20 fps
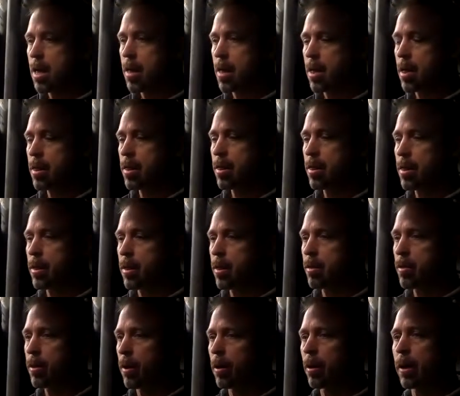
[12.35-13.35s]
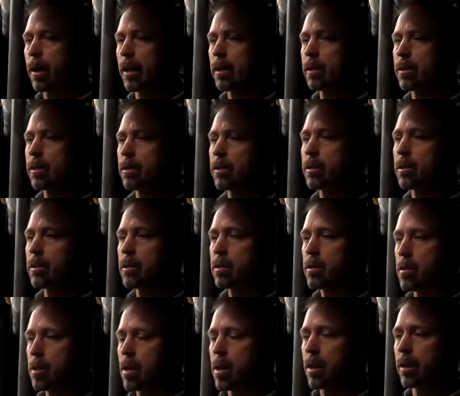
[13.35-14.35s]
It's
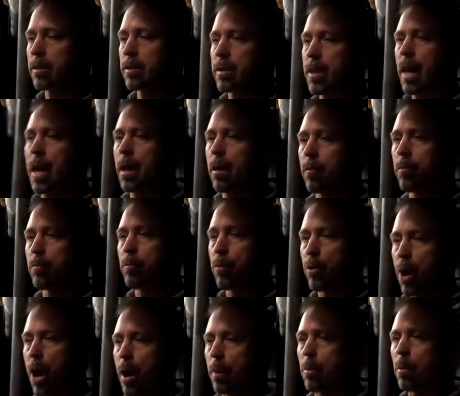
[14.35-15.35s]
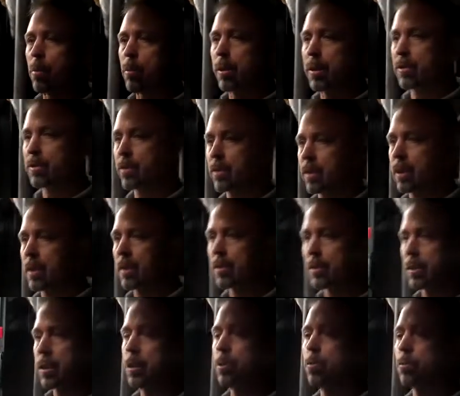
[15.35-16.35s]
not a problem, it's
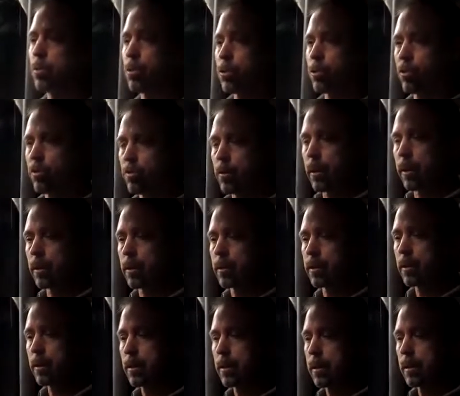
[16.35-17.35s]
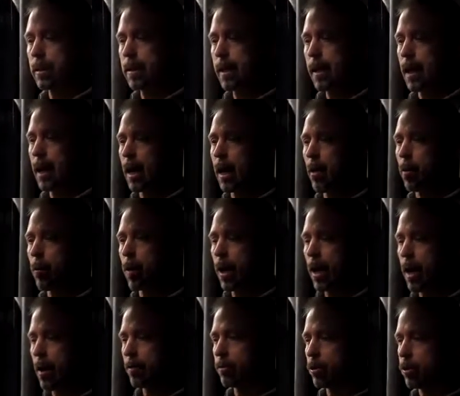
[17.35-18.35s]
an improvement. We
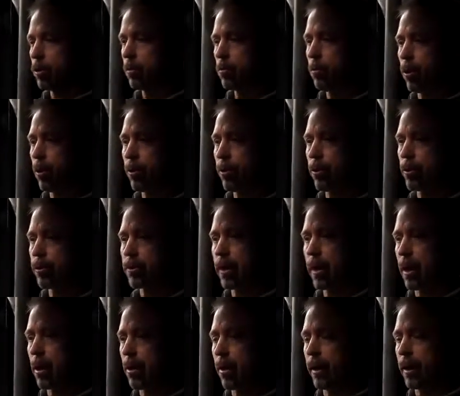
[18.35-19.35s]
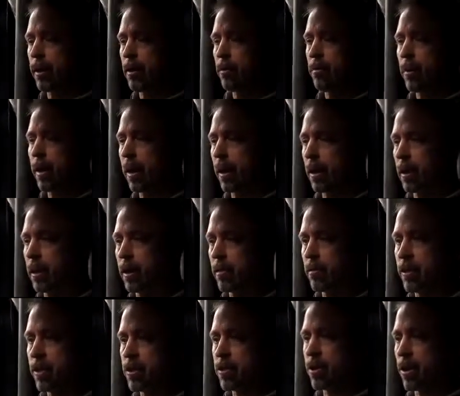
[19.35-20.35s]
have two boilers that are independent
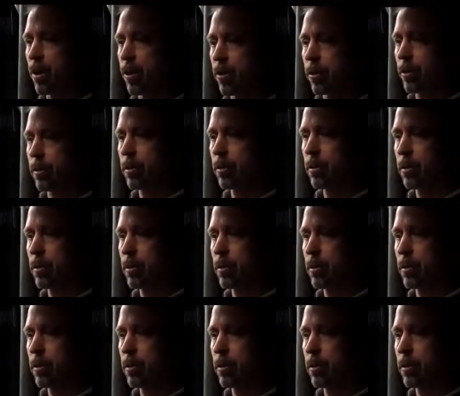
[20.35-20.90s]
of each other.